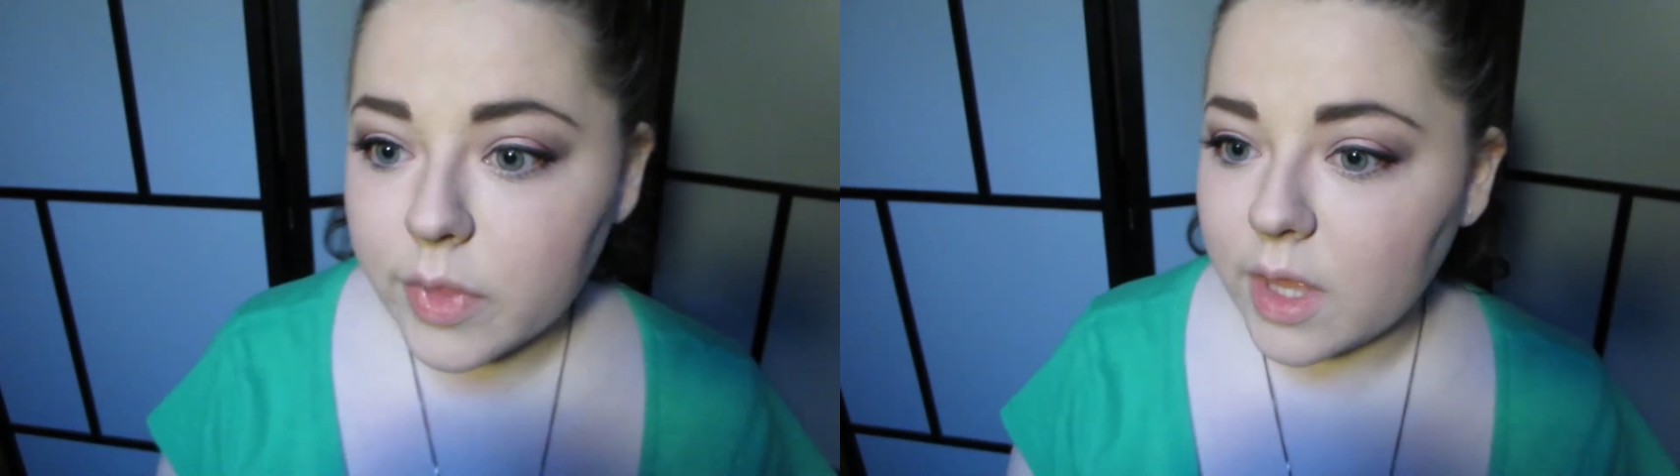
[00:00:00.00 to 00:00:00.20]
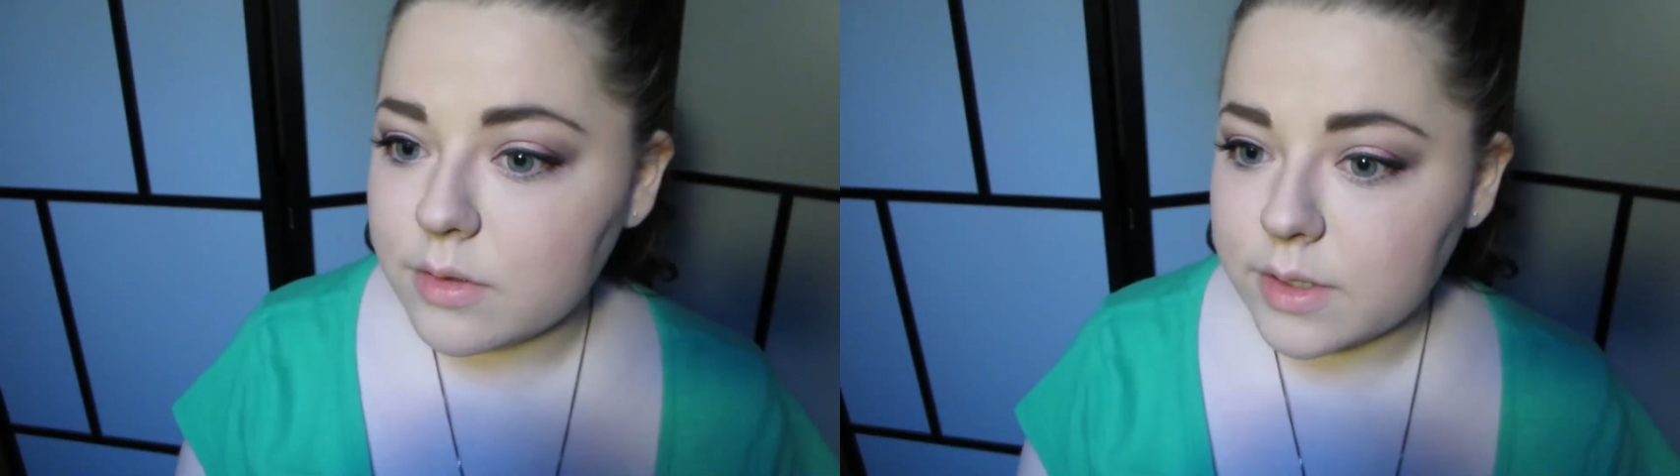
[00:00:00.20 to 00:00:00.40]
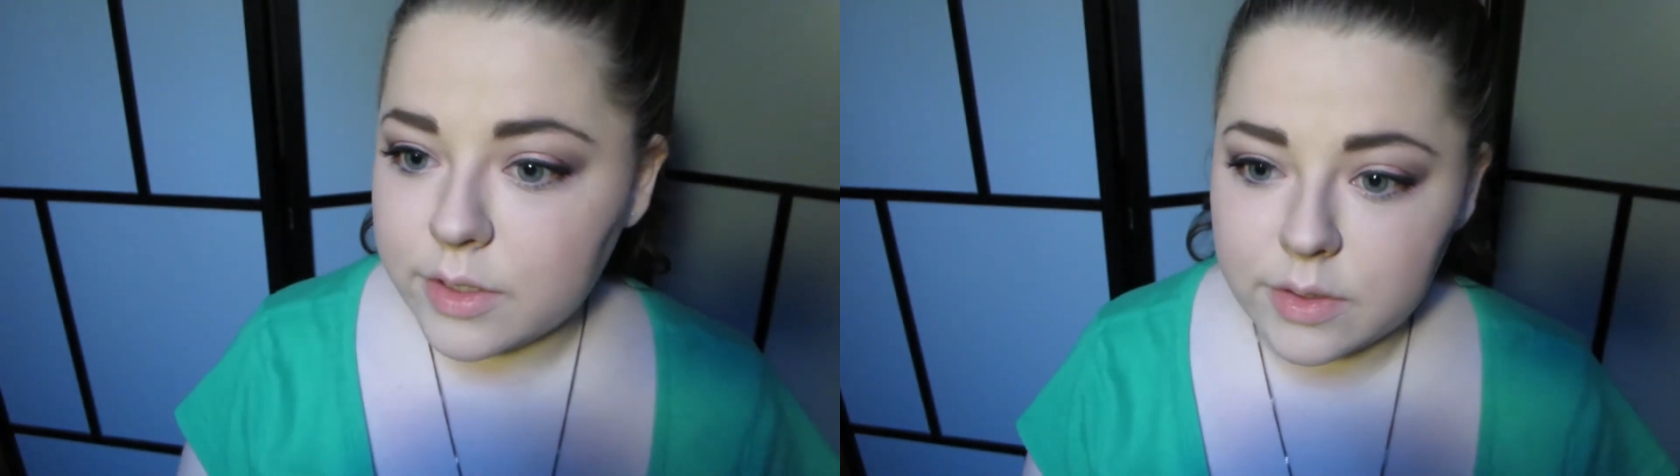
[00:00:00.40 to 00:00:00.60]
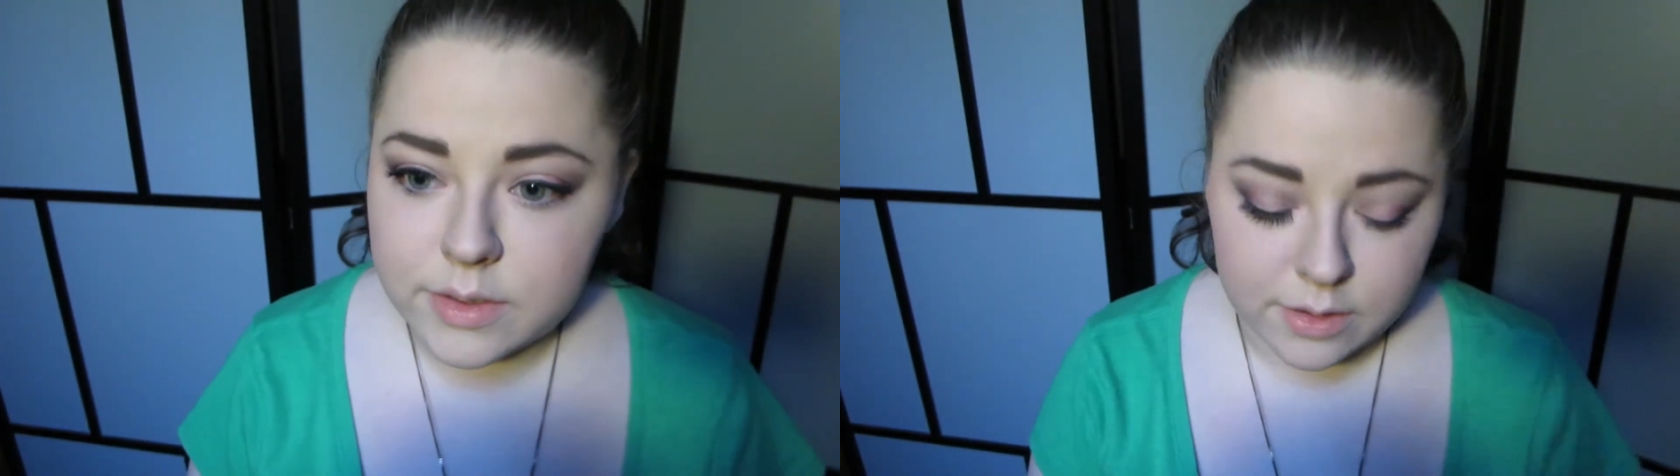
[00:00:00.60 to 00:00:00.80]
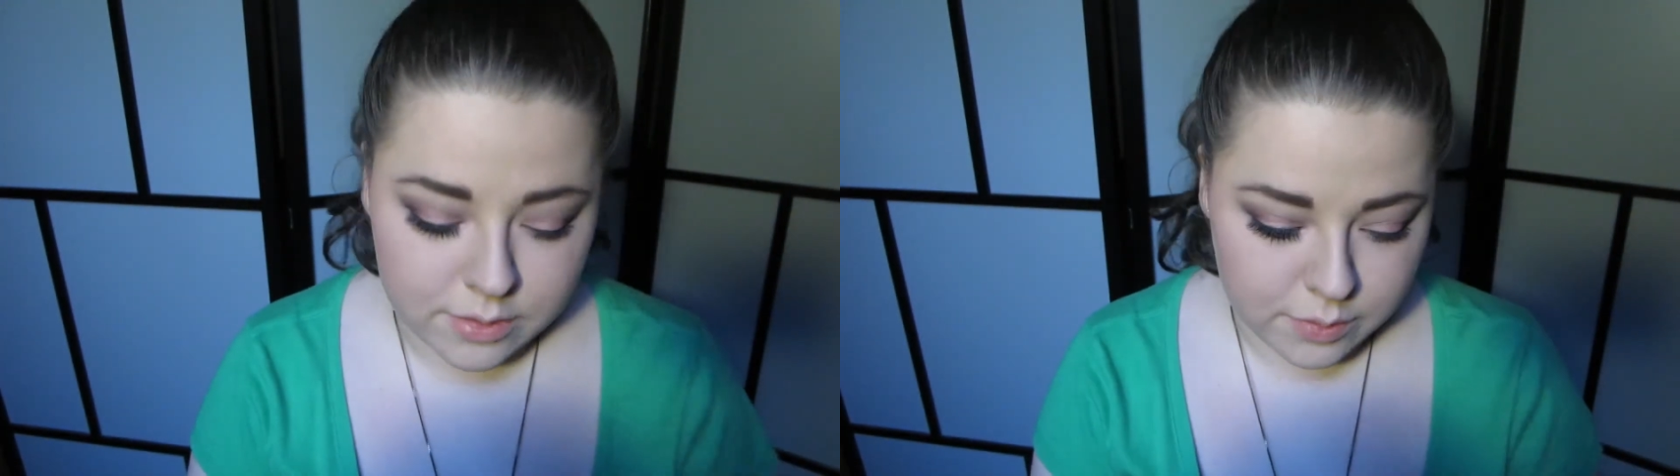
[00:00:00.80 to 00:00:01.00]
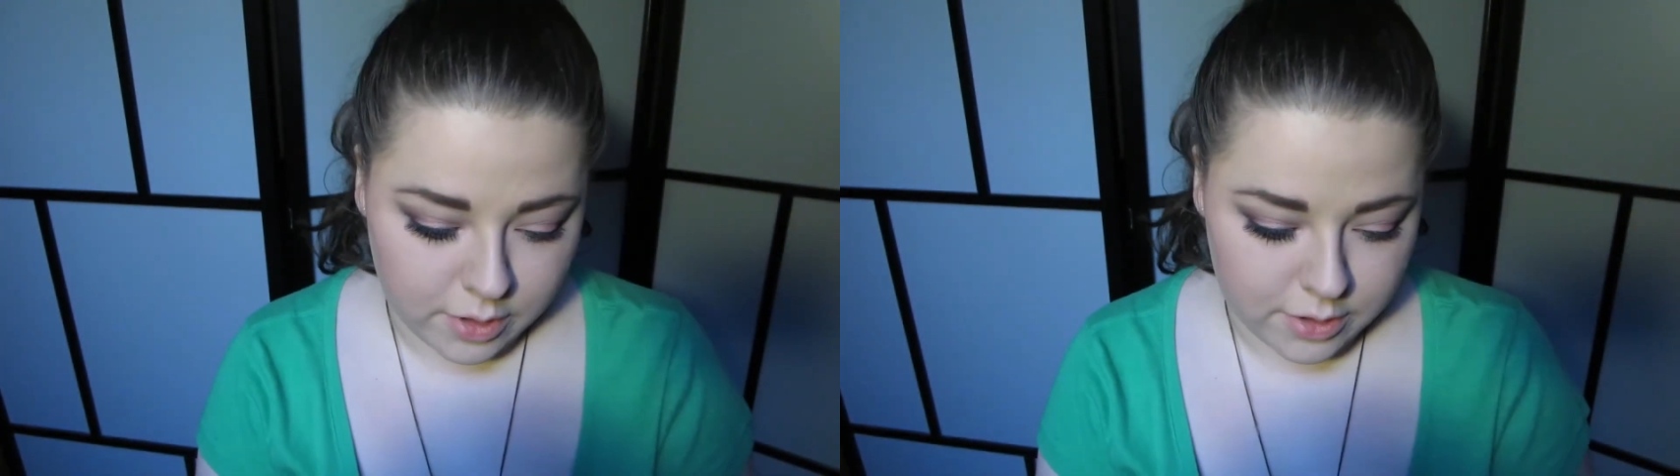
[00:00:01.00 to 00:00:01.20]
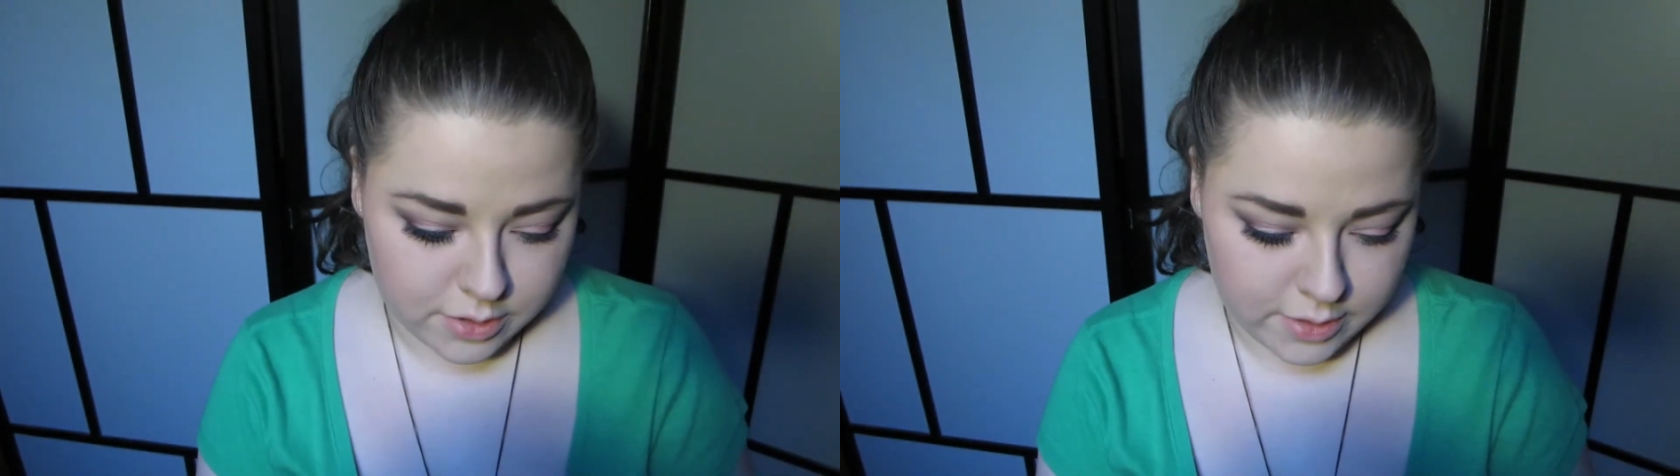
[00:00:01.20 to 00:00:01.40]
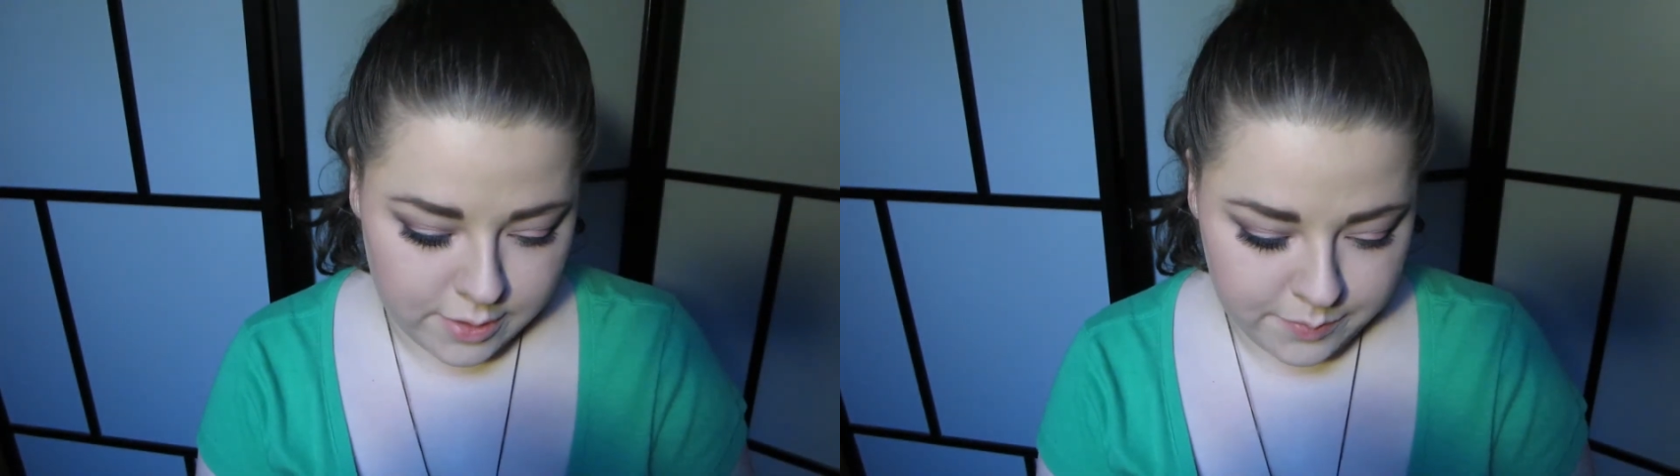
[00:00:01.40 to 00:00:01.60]
I don't think you can tell too
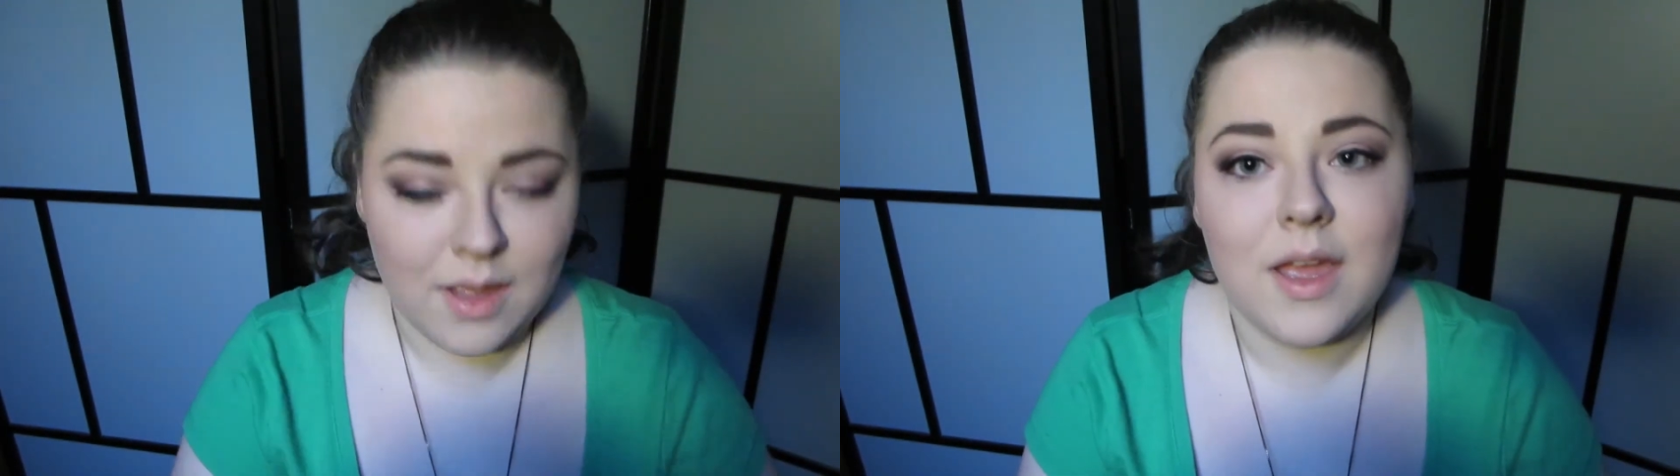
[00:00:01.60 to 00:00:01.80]
harshly.